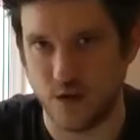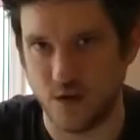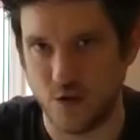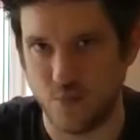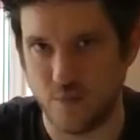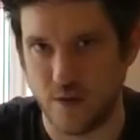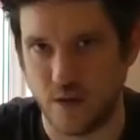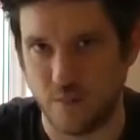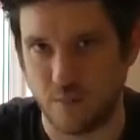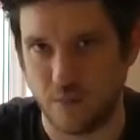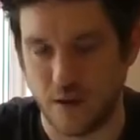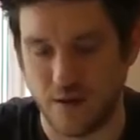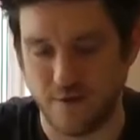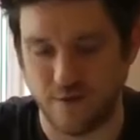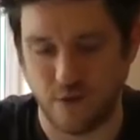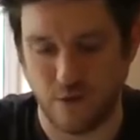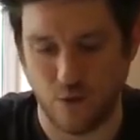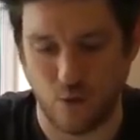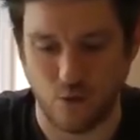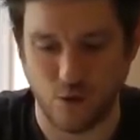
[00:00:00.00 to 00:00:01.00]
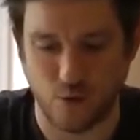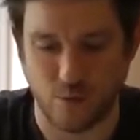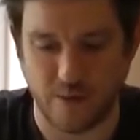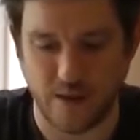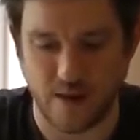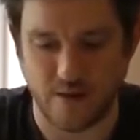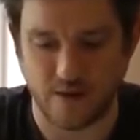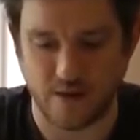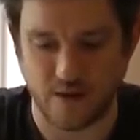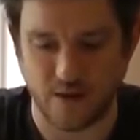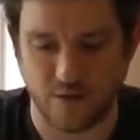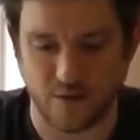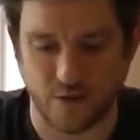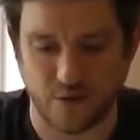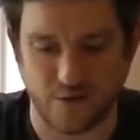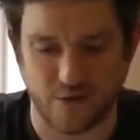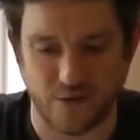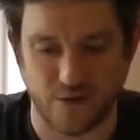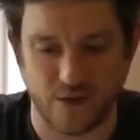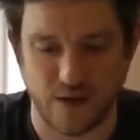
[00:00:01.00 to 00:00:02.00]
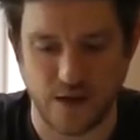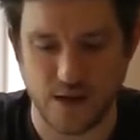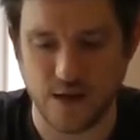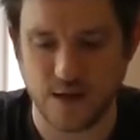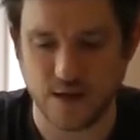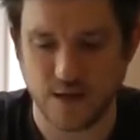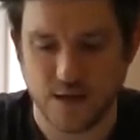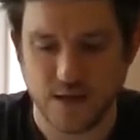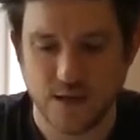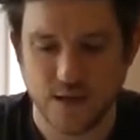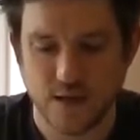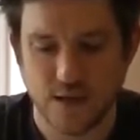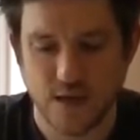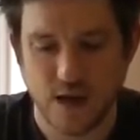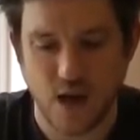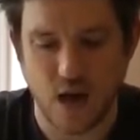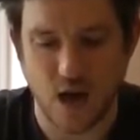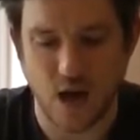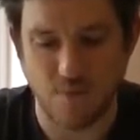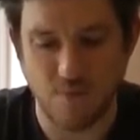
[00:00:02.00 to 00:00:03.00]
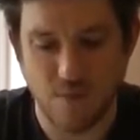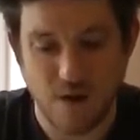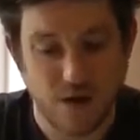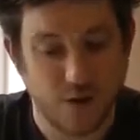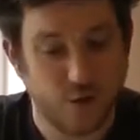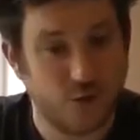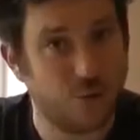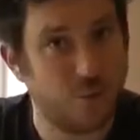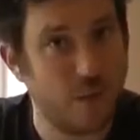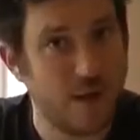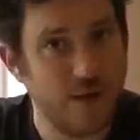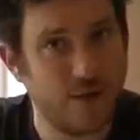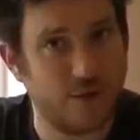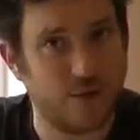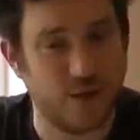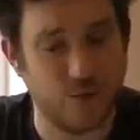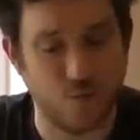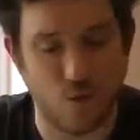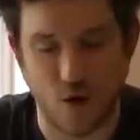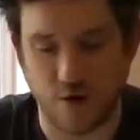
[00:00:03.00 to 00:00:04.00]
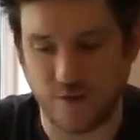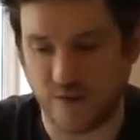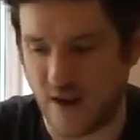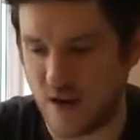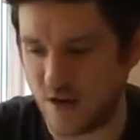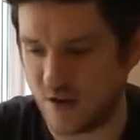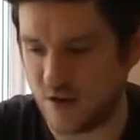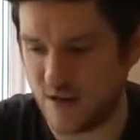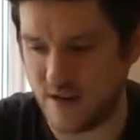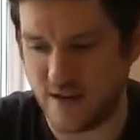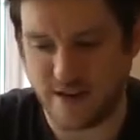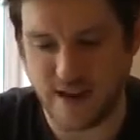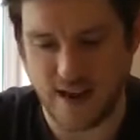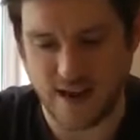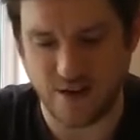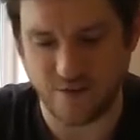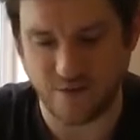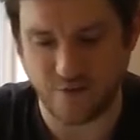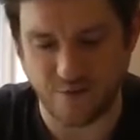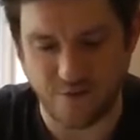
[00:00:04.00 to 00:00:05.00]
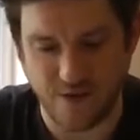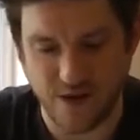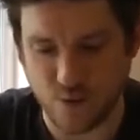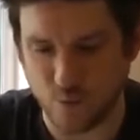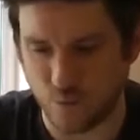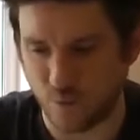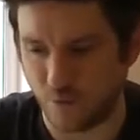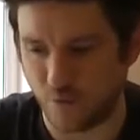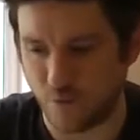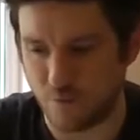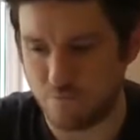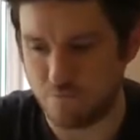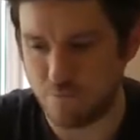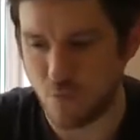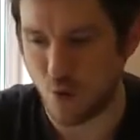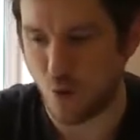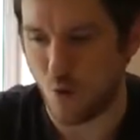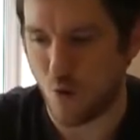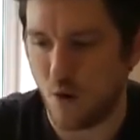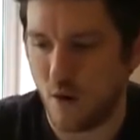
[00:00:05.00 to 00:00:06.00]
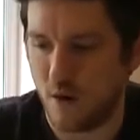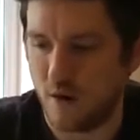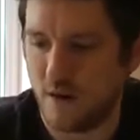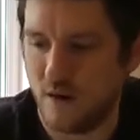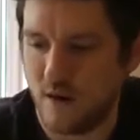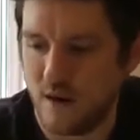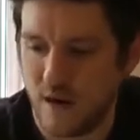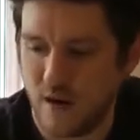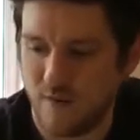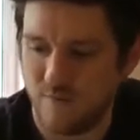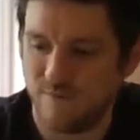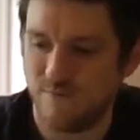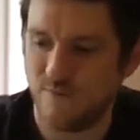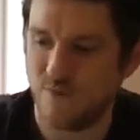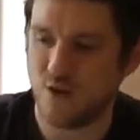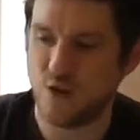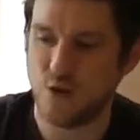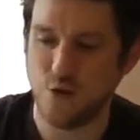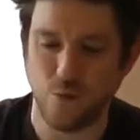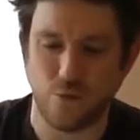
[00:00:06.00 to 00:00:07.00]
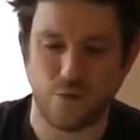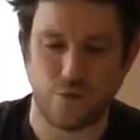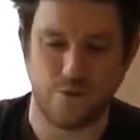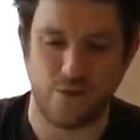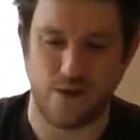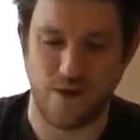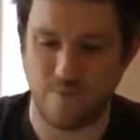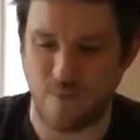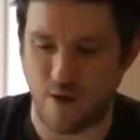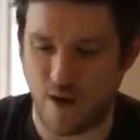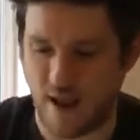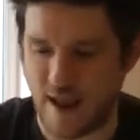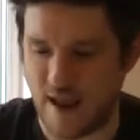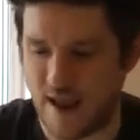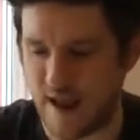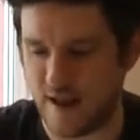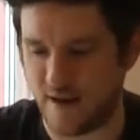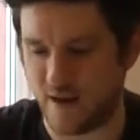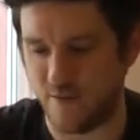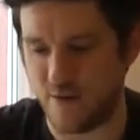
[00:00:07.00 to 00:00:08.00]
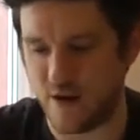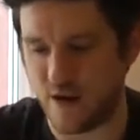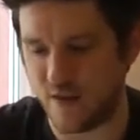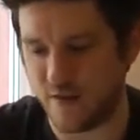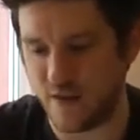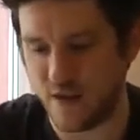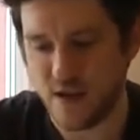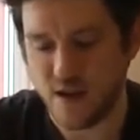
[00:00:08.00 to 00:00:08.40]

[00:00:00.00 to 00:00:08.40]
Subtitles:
and you'll be able to play for longer without getting so fatigued. Spacing wise, actually, again, it feels more useful in my hand. I mean,